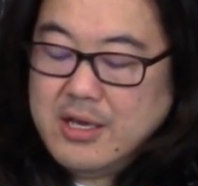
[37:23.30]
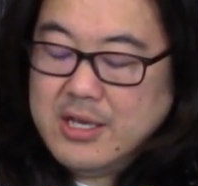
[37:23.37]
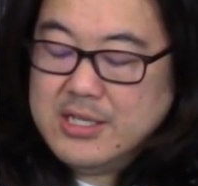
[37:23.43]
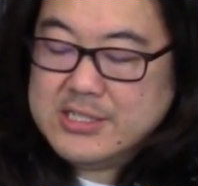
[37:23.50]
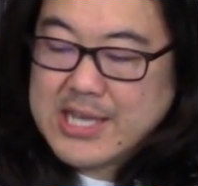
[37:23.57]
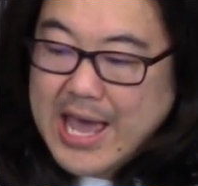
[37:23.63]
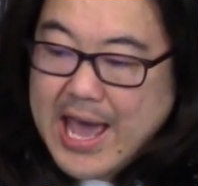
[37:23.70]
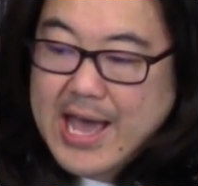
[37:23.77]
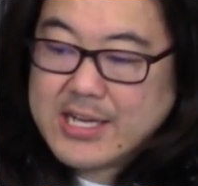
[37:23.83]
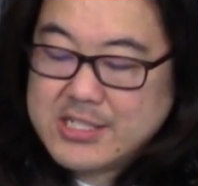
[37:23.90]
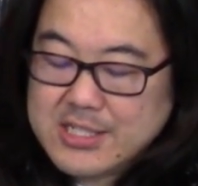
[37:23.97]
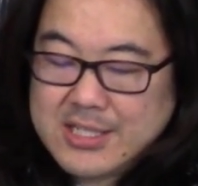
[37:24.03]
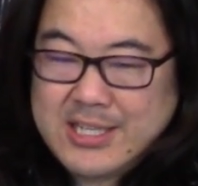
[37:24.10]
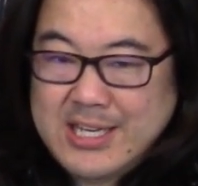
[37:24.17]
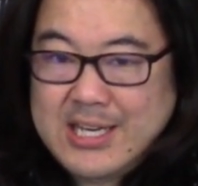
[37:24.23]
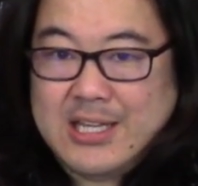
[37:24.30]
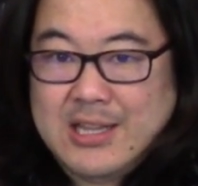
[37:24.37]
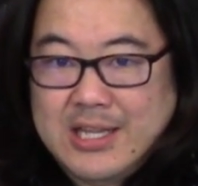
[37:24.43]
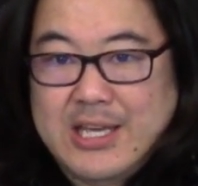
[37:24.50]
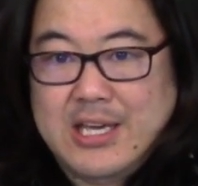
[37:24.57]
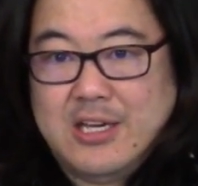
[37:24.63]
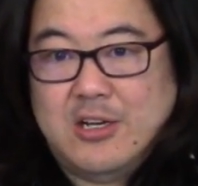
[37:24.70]
it is actually
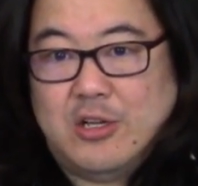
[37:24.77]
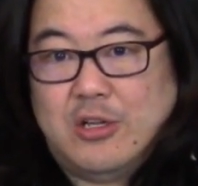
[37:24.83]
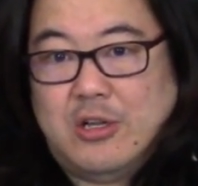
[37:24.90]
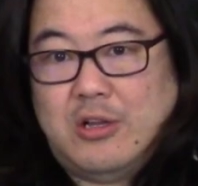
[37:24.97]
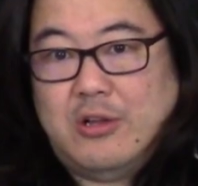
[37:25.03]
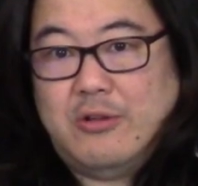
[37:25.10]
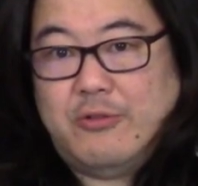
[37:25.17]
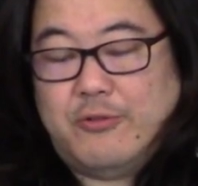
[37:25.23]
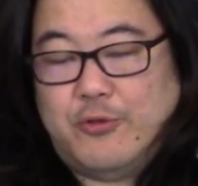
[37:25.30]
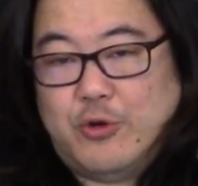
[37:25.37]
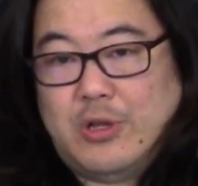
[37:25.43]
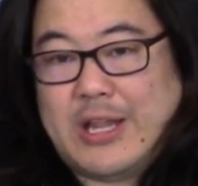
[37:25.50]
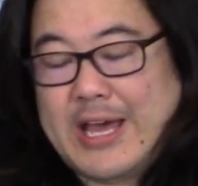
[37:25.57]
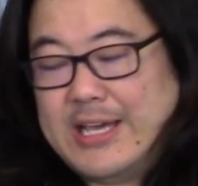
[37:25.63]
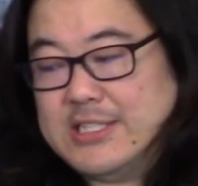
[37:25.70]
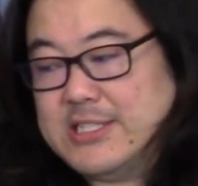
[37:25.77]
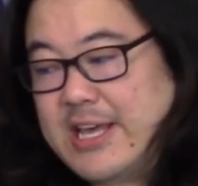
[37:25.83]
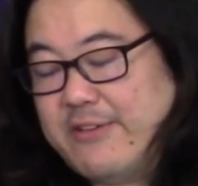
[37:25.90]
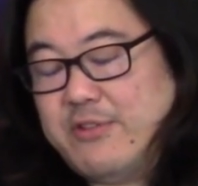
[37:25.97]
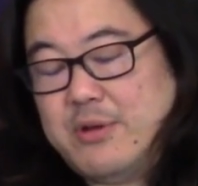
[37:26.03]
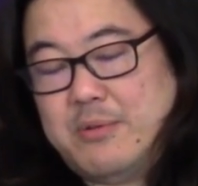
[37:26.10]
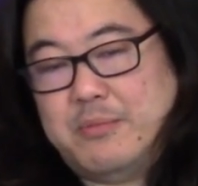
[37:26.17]
illegal for like
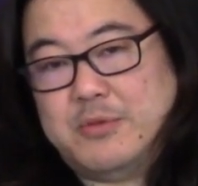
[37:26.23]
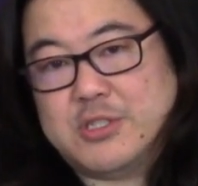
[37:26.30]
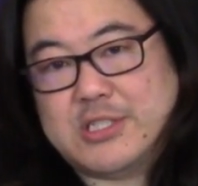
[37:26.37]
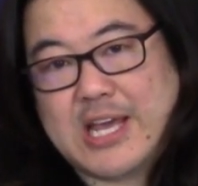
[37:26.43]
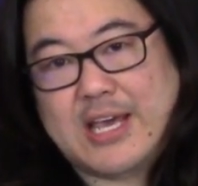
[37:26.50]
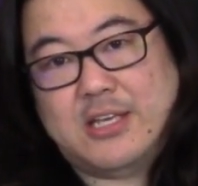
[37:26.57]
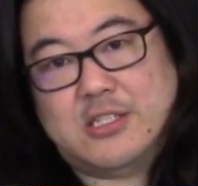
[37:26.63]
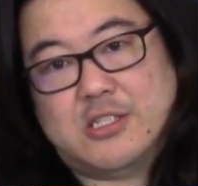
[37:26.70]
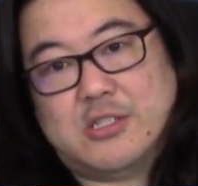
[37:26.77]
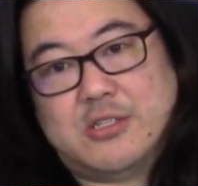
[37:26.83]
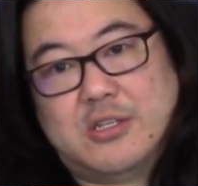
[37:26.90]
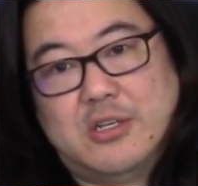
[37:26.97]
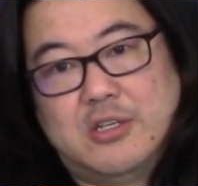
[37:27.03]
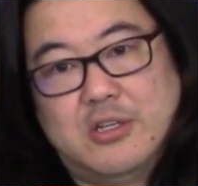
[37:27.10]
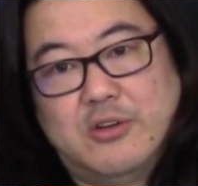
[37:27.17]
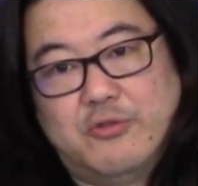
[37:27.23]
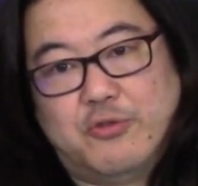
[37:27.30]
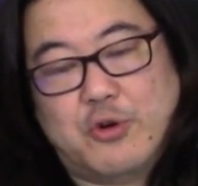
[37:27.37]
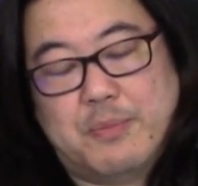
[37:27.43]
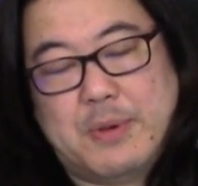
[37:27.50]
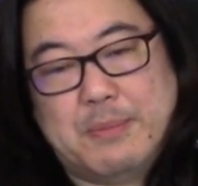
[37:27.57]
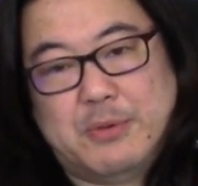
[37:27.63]
seven states
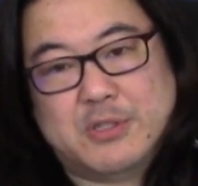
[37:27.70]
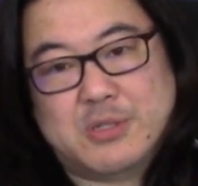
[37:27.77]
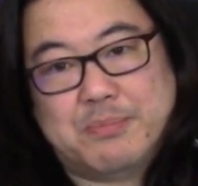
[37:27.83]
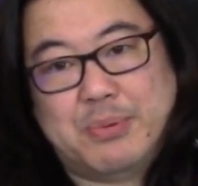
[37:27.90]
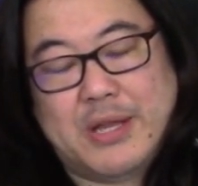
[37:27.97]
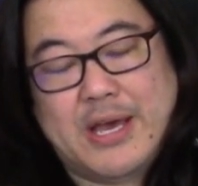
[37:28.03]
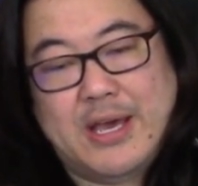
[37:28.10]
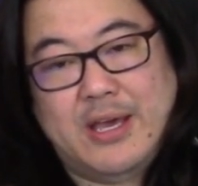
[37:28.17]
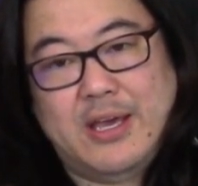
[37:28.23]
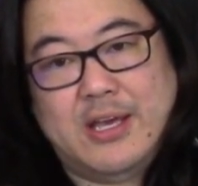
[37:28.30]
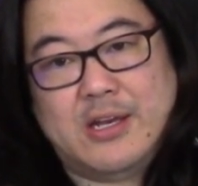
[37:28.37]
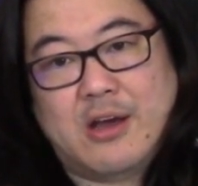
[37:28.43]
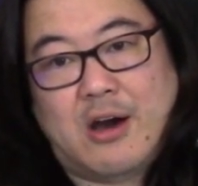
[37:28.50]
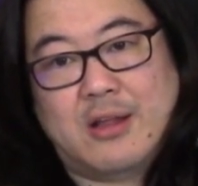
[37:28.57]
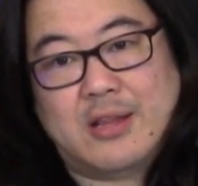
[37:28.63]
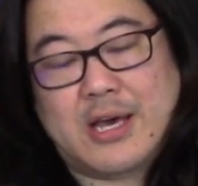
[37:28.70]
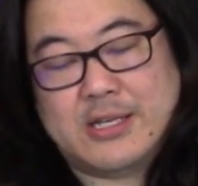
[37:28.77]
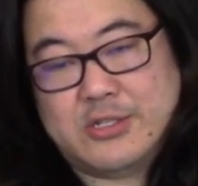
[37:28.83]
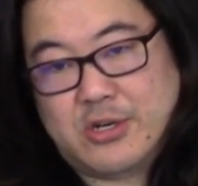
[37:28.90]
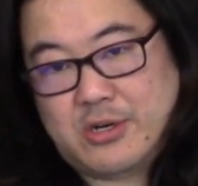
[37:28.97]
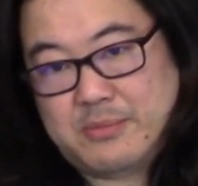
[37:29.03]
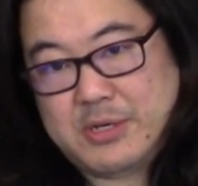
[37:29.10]
for people to play in
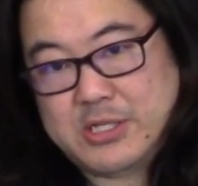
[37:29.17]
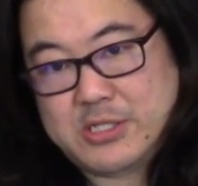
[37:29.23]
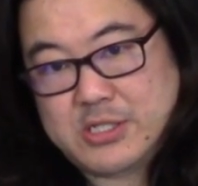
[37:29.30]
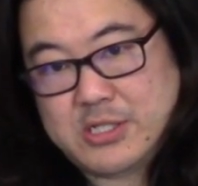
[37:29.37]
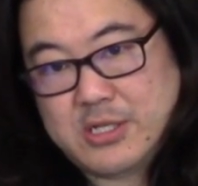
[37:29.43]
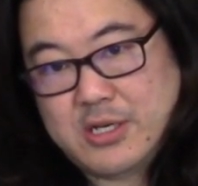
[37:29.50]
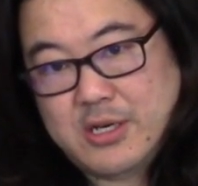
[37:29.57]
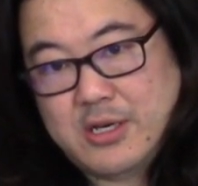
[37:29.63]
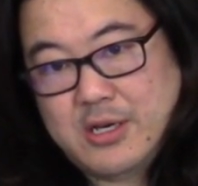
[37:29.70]
online tournaments.